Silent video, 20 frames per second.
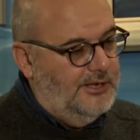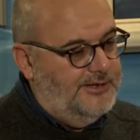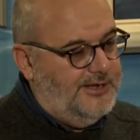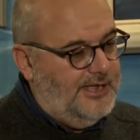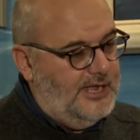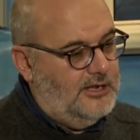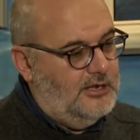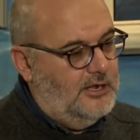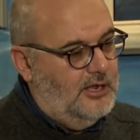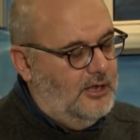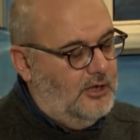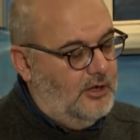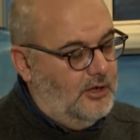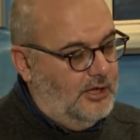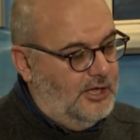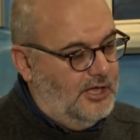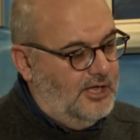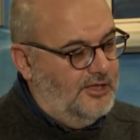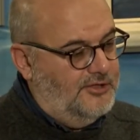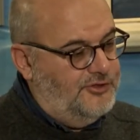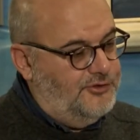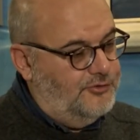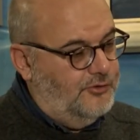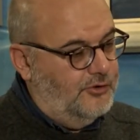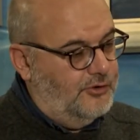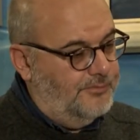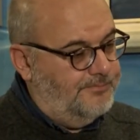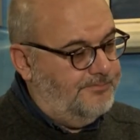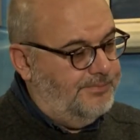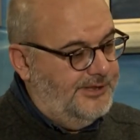then
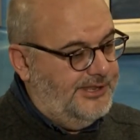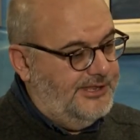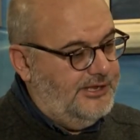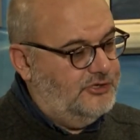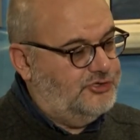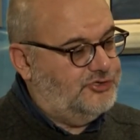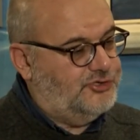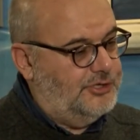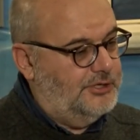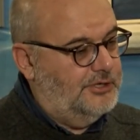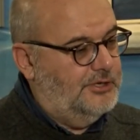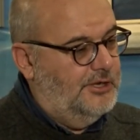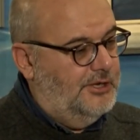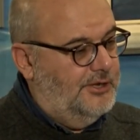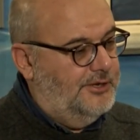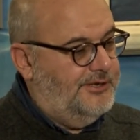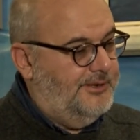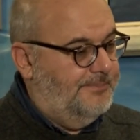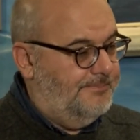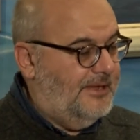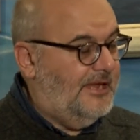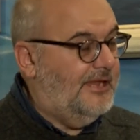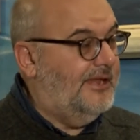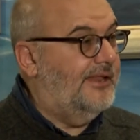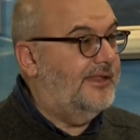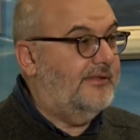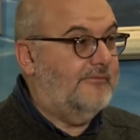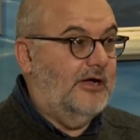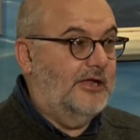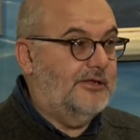your position
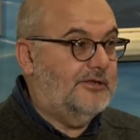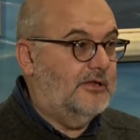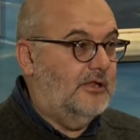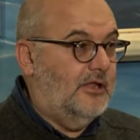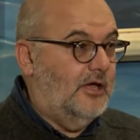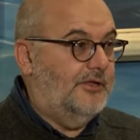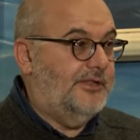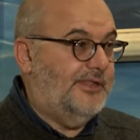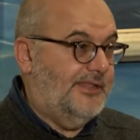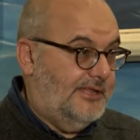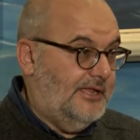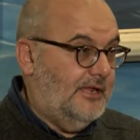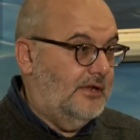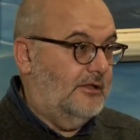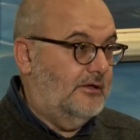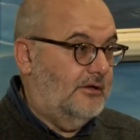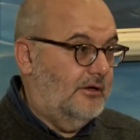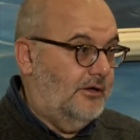depends quite a lot still